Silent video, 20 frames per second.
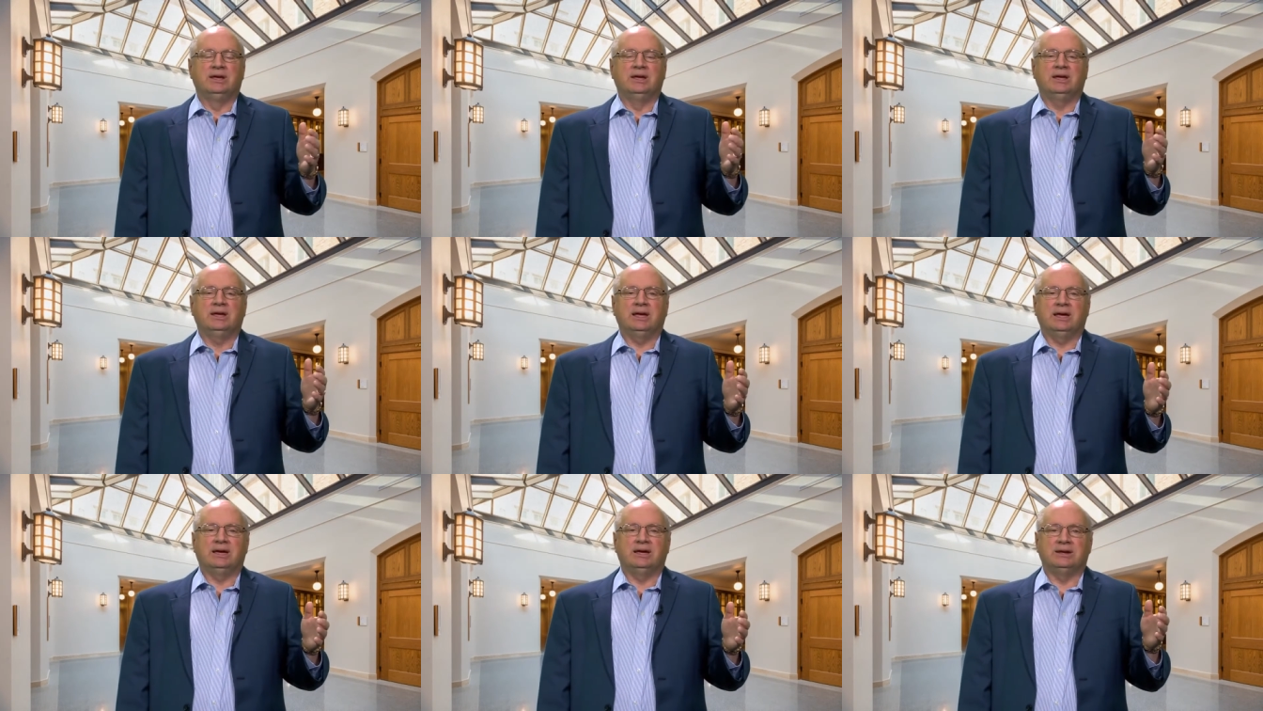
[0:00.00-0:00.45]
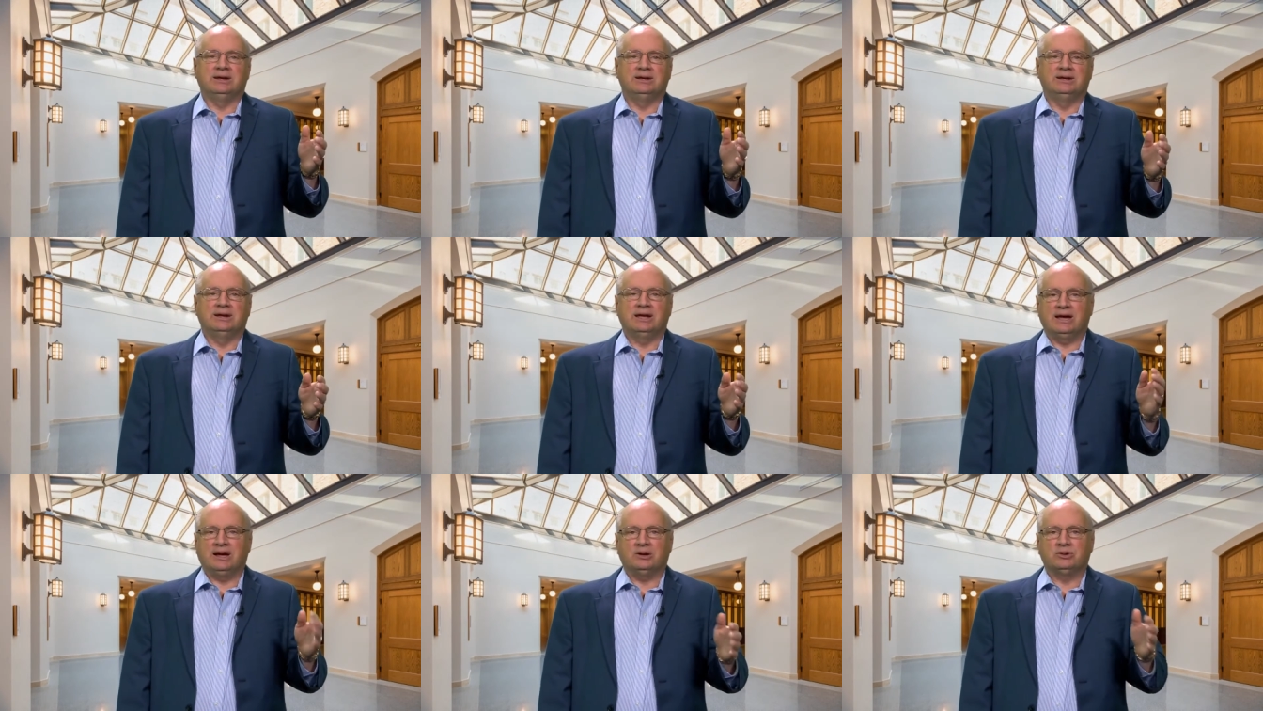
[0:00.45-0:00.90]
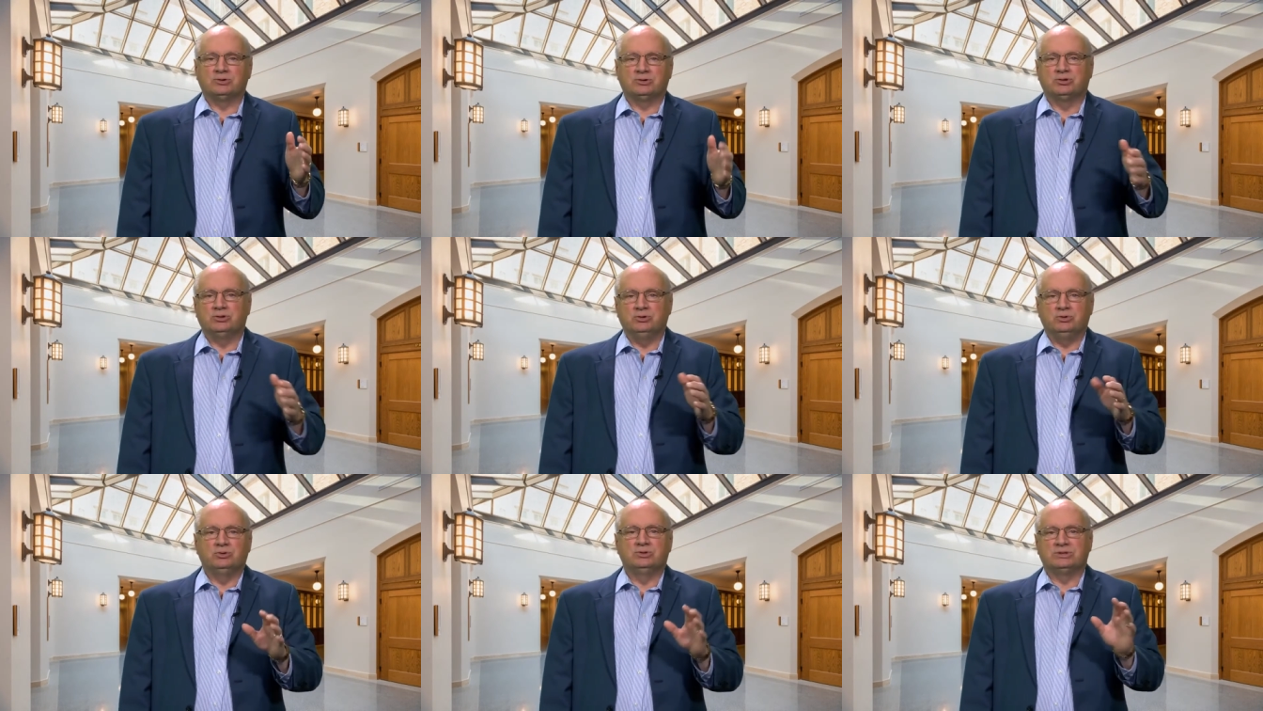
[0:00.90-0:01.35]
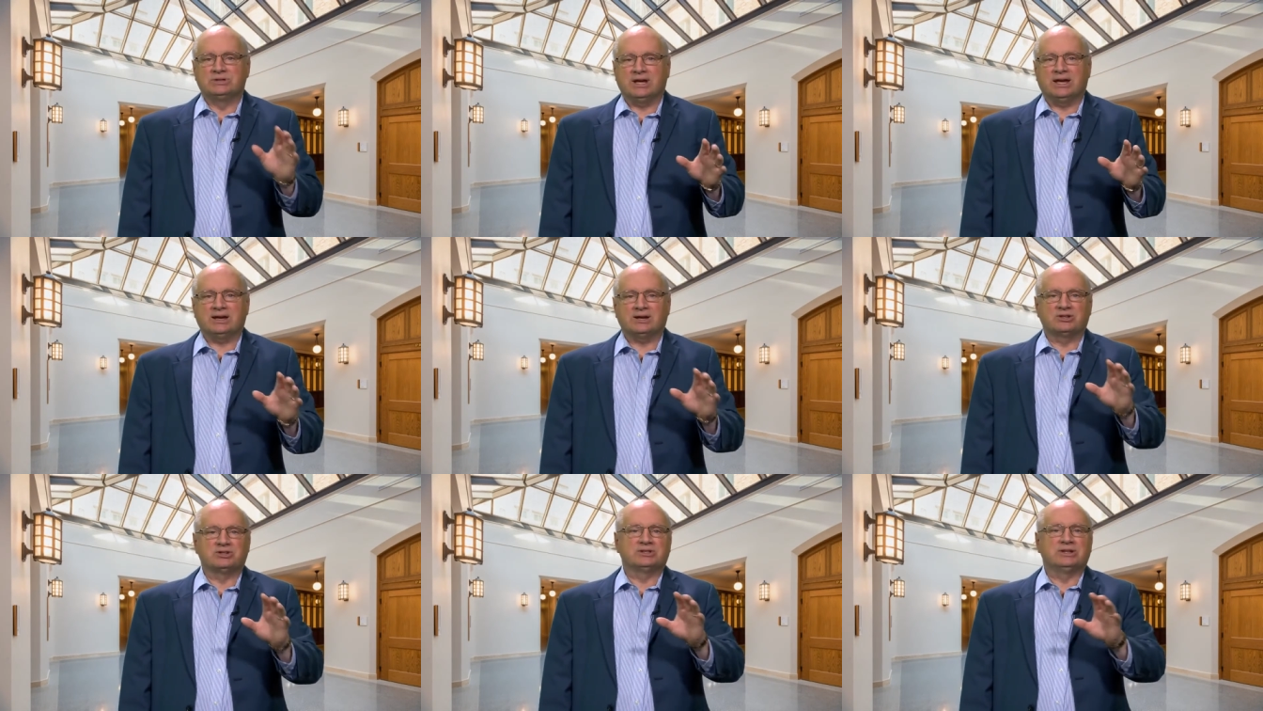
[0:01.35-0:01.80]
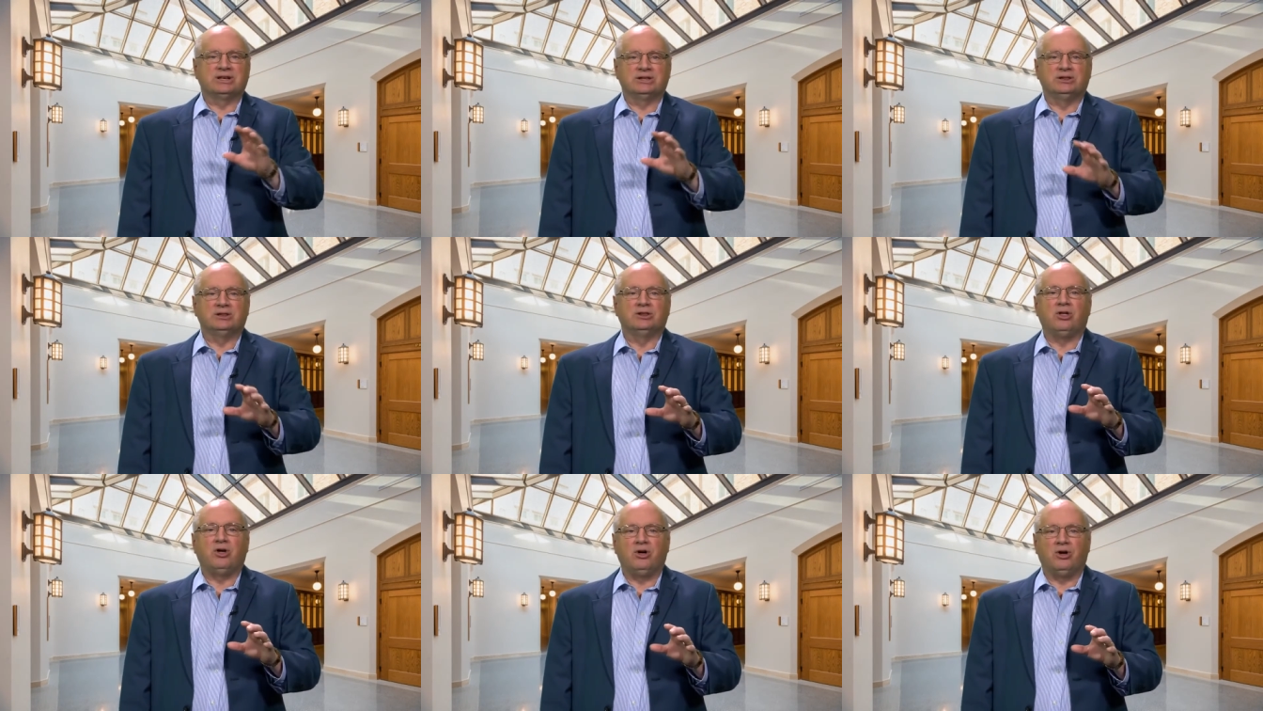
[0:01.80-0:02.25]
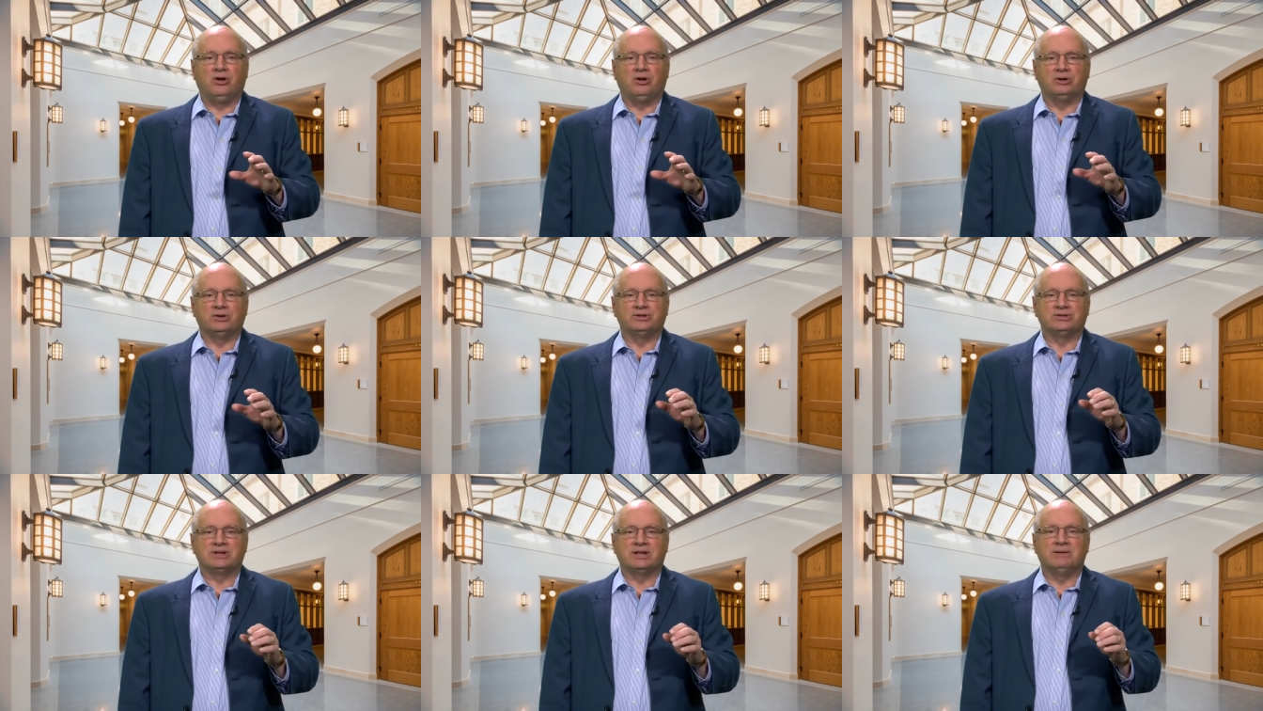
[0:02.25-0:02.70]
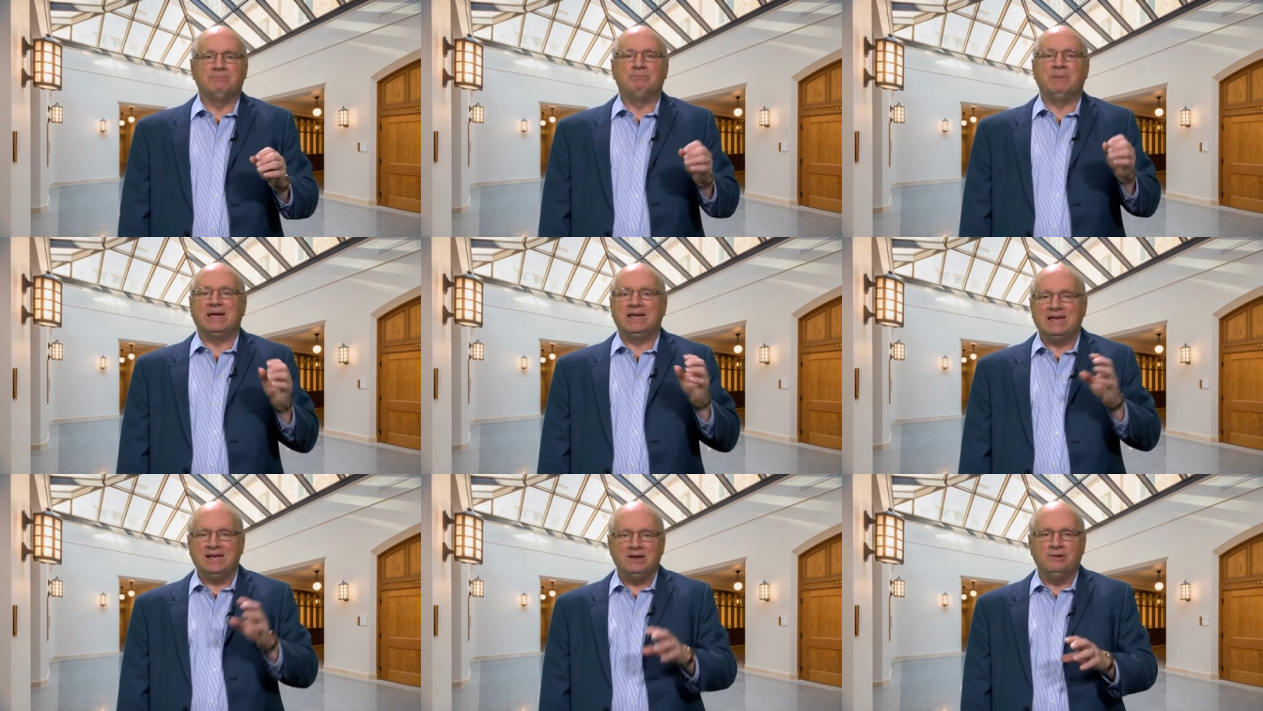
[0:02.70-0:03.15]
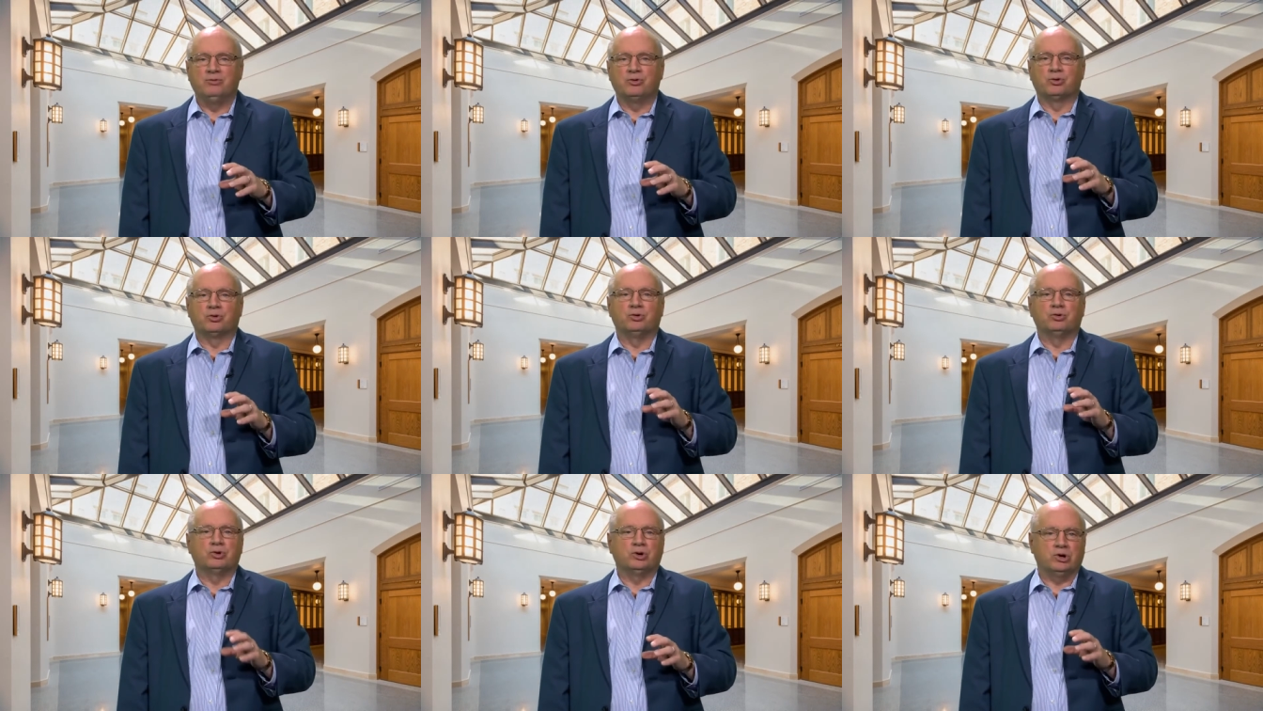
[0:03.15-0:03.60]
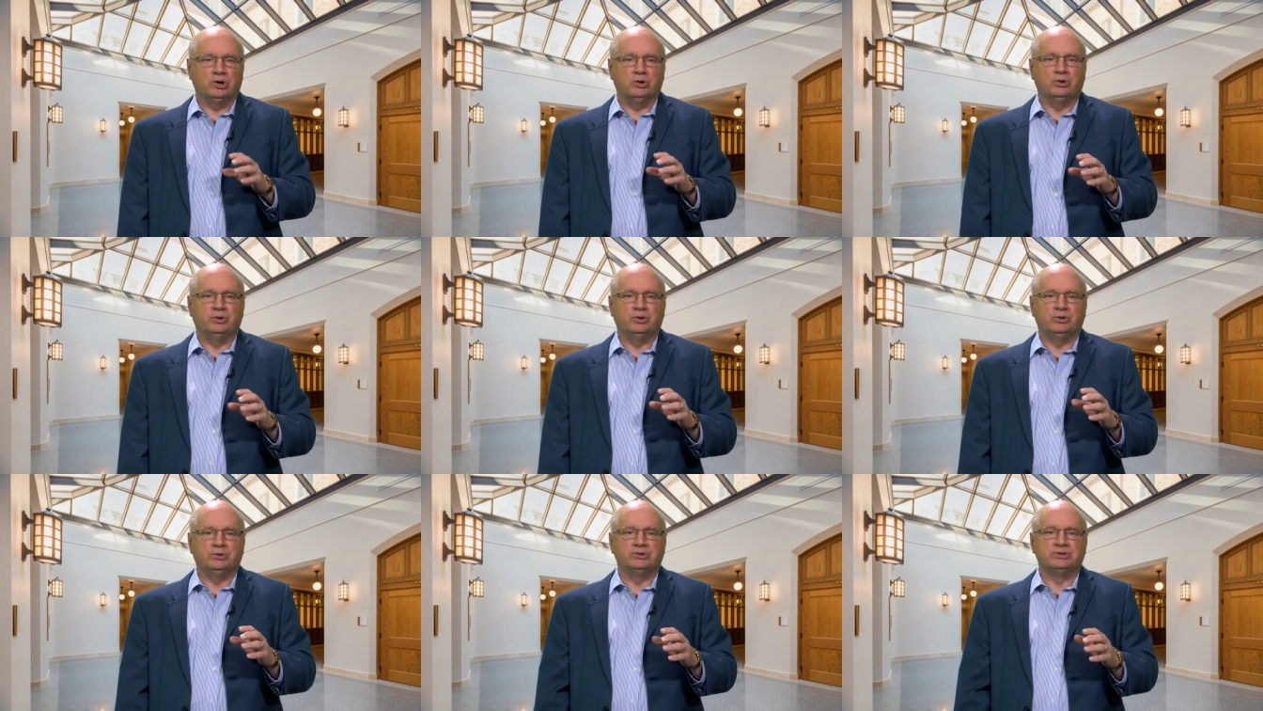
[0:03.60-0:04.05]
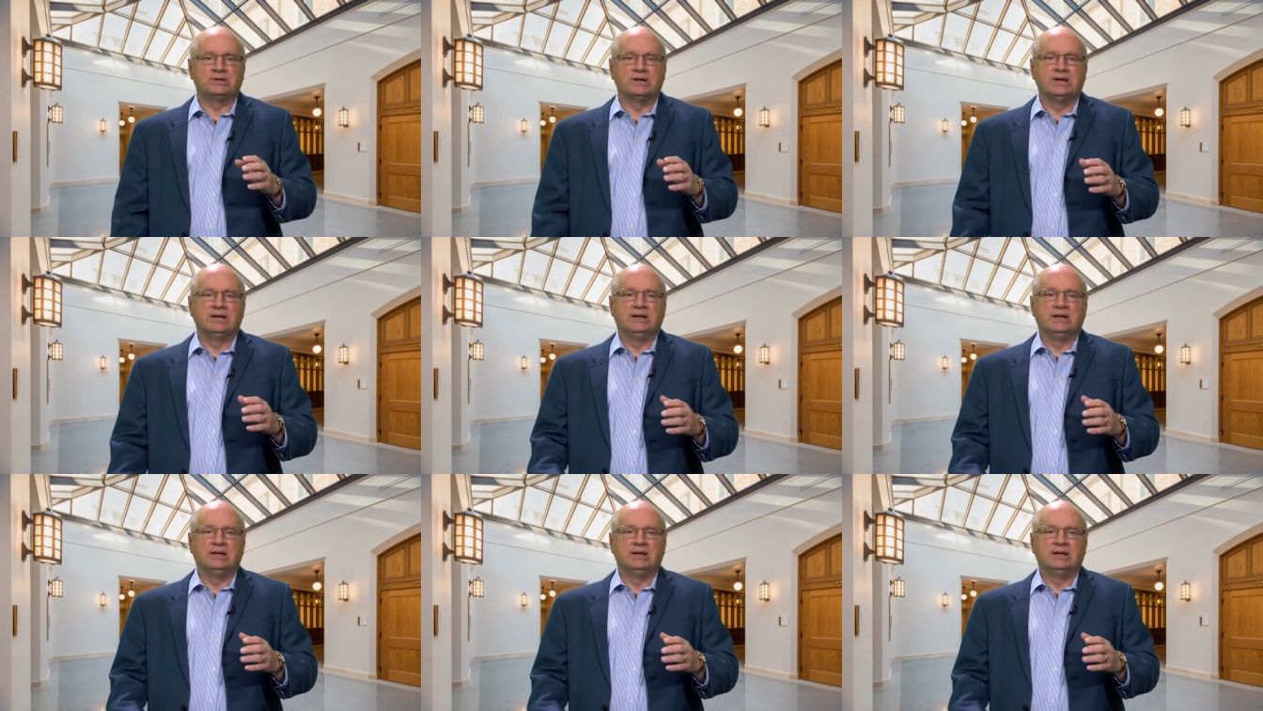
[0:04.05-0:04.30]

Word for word: and how-to text and laws and behavioral codes,